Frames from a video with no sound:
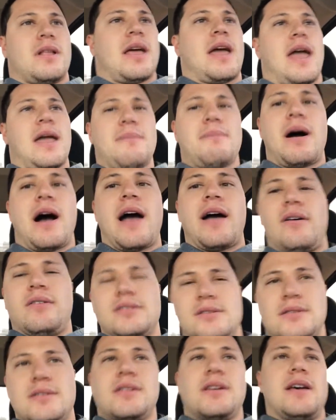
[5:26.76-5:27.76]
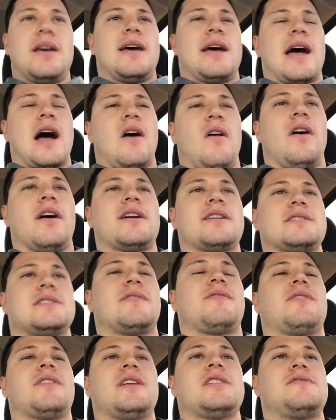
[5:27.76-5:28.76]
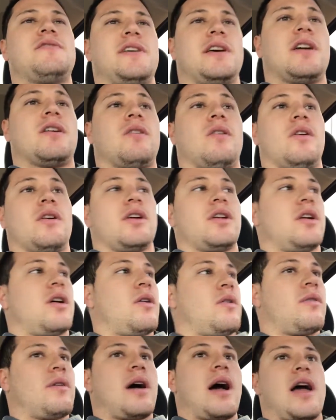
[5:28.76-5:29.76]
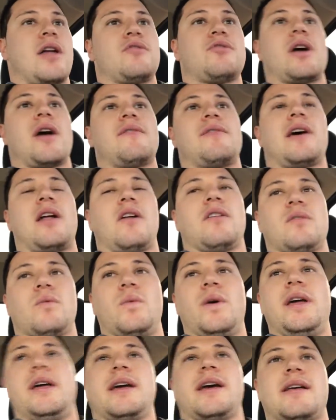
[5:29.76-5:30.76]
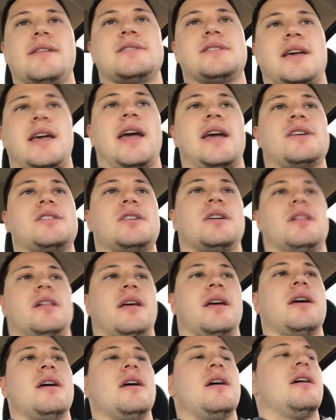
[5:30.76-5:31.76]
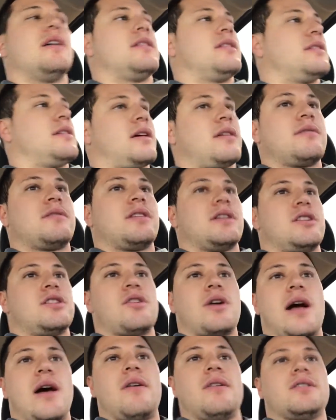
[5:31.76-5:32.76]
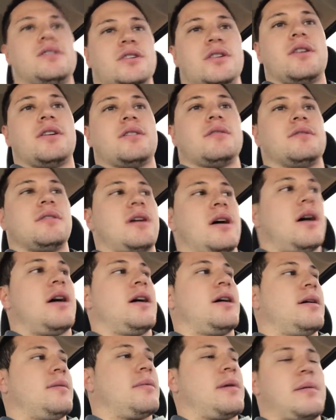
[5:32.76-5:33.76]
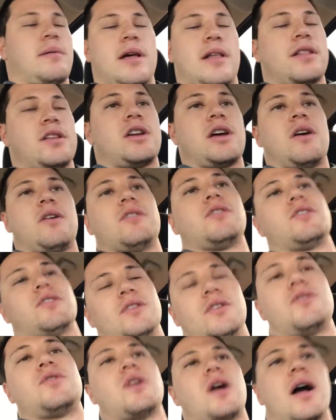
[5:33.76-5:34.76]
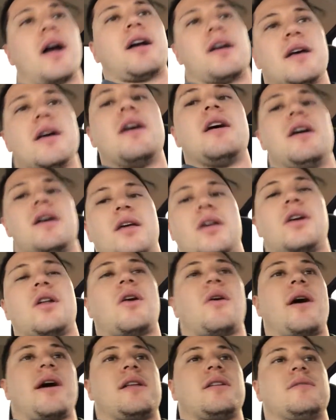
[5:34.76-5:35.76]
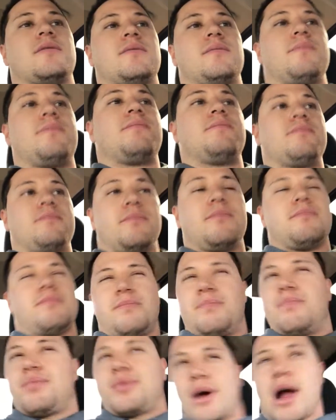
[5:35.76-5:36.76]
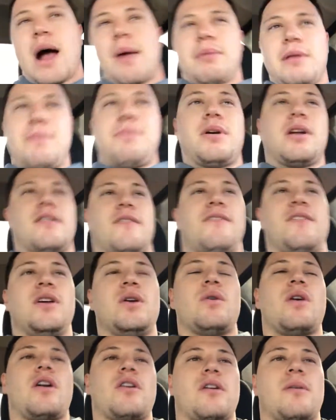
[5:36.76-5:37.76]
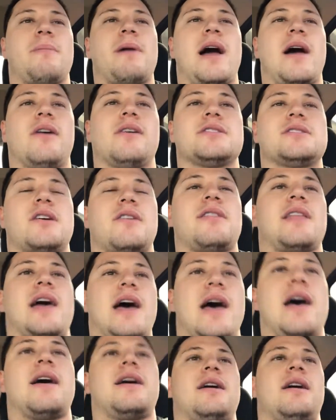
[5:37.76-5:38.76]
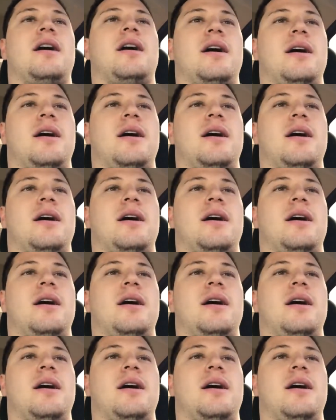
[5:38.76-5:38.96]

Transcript: 8 miles? How long is it for this vehicle? You know, I drive that on the weekends occasionally. The Challenger, not the Challenger, the truck. You know, I'd probably put a few hundred miles on that